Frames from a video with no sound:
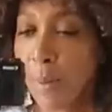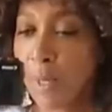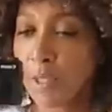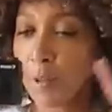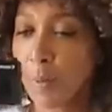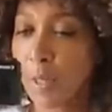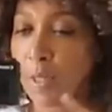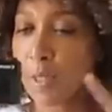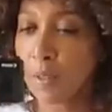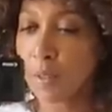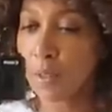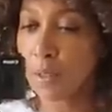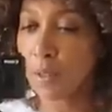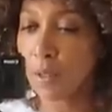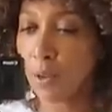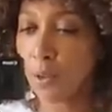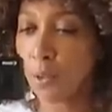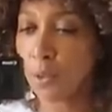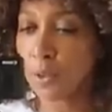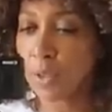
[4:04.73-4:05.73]
By the way,
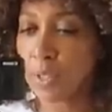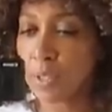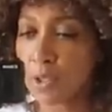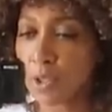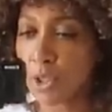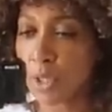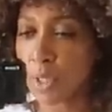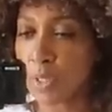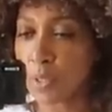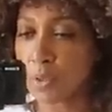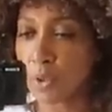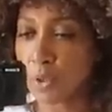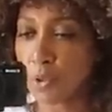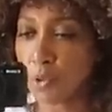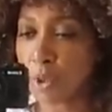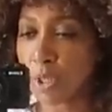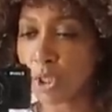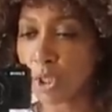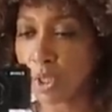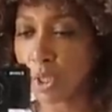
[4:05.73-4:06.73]
all these jeans, the
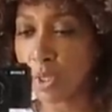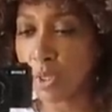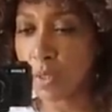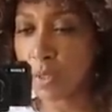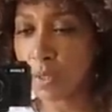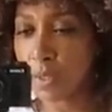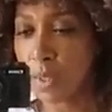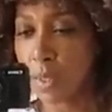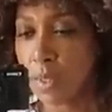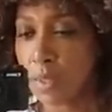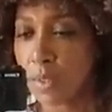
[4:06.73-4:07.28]
3 jeans,